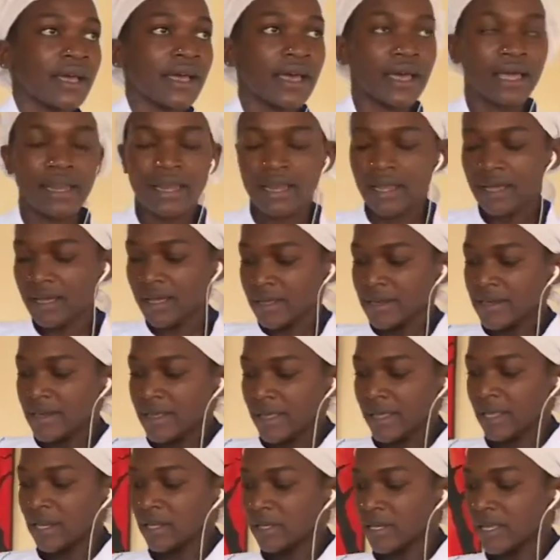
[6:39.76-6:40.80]
I'll add
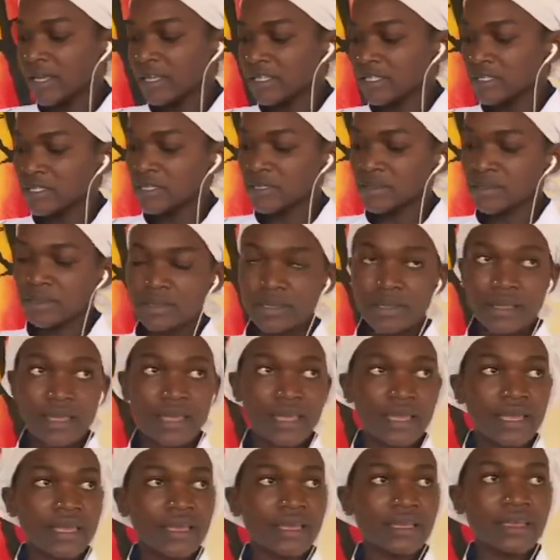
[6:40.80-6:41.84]
a,
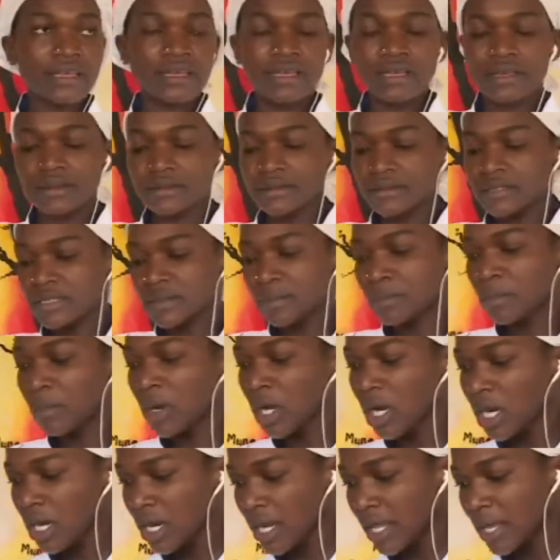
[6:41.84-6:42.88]
a
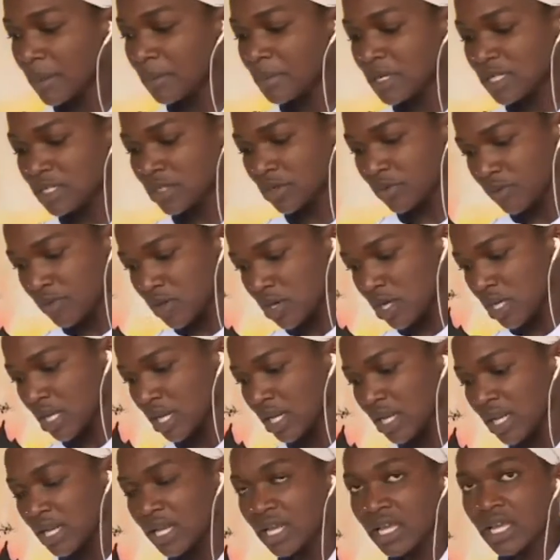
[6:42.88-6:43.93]
small a bit of
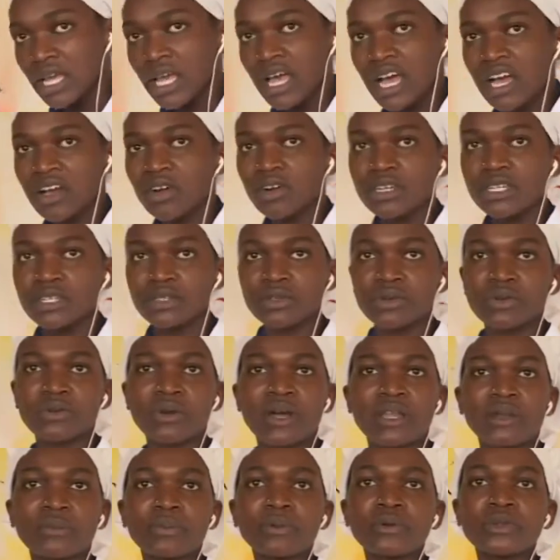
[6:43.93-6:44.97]
oil according to you
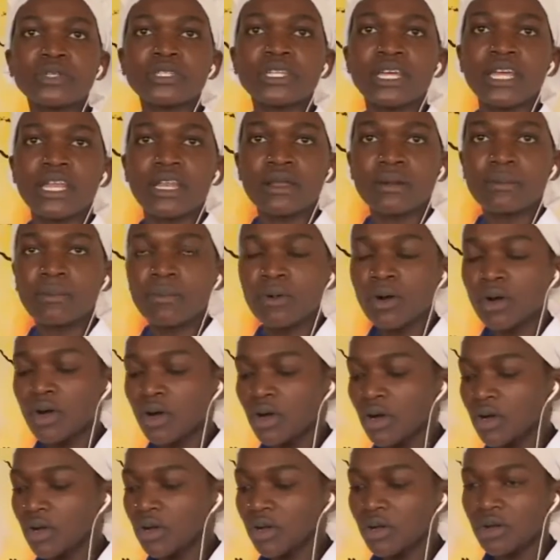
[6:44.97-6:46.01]
can put a
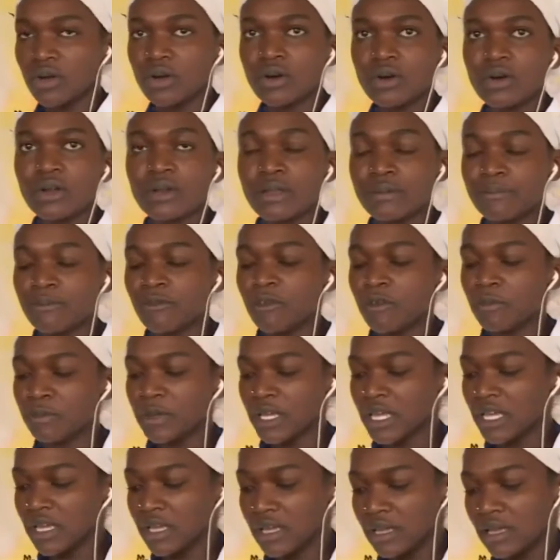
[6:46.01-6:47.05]
more or for
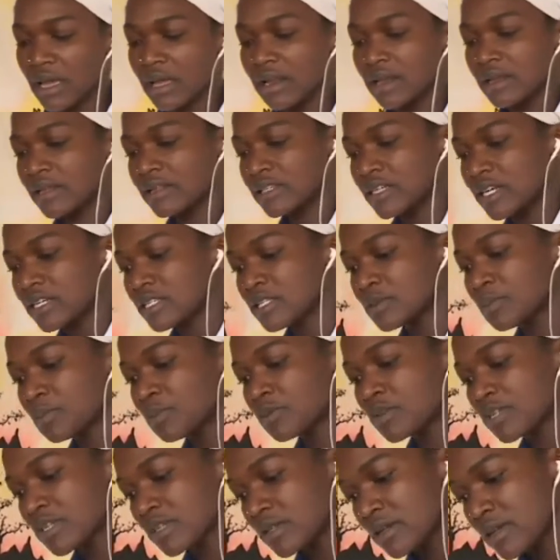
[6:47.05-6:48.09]
me I'll just
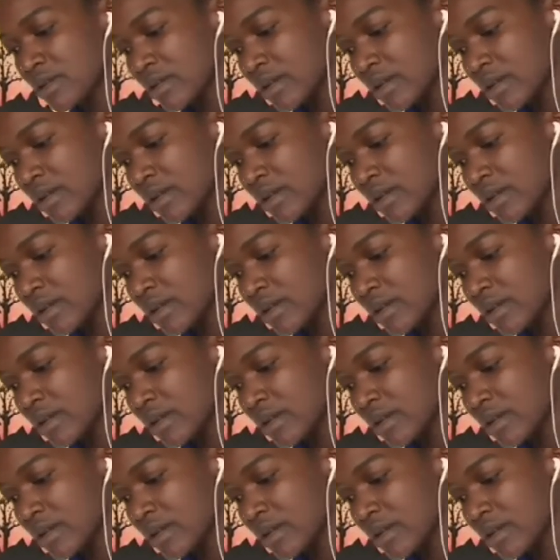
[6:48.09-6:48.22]
put